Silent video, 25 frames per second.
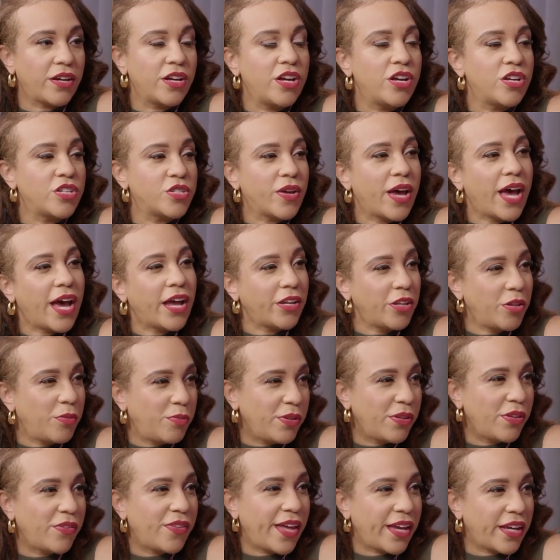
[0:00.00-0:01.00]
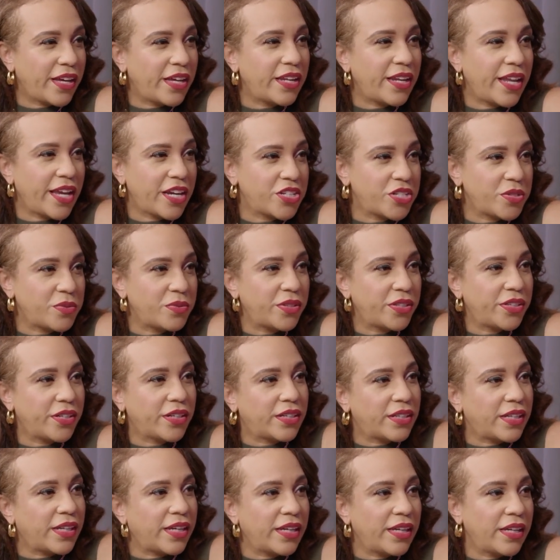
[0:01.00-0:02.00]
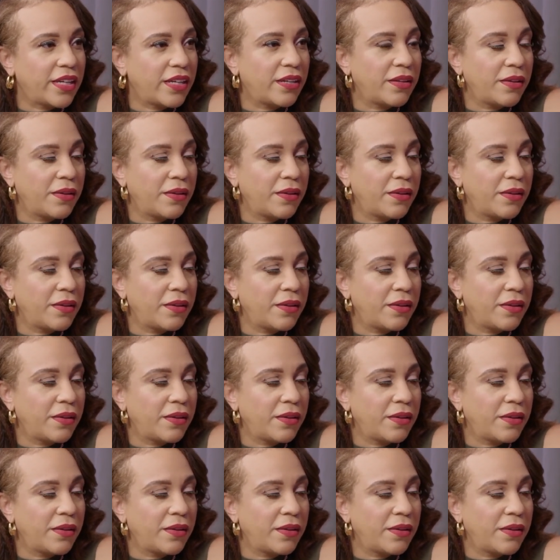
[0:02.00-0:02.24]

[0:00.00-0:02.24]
So how do you build that connection with your client?